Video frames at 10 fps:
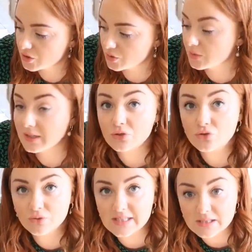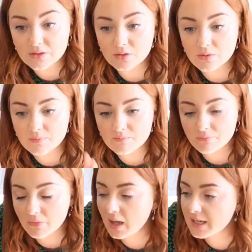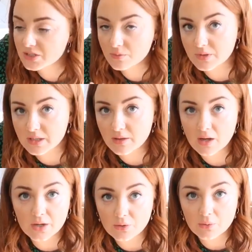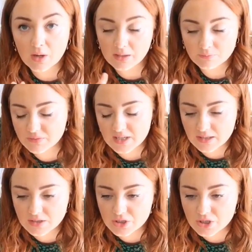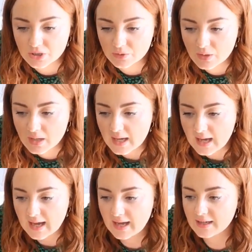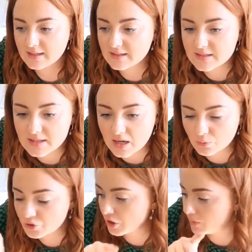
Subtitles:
do the drizzle. It's something that I tend to do, and I will